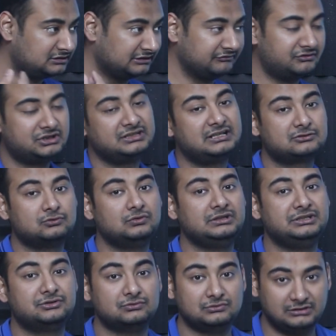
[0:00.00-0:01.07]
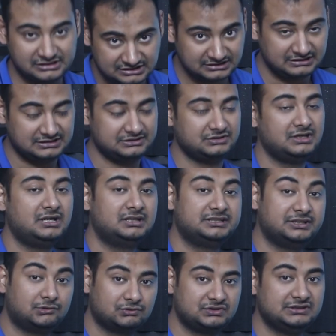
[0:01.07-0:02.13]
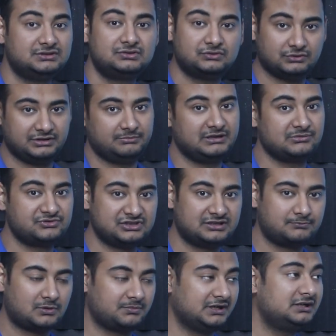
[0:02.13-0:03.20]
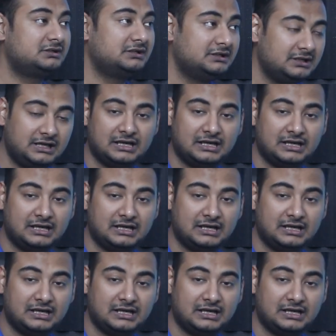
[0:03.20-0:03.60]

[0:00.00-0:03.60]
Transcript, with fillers: convert that coal into basically kerosene, so it becomes jet propellant.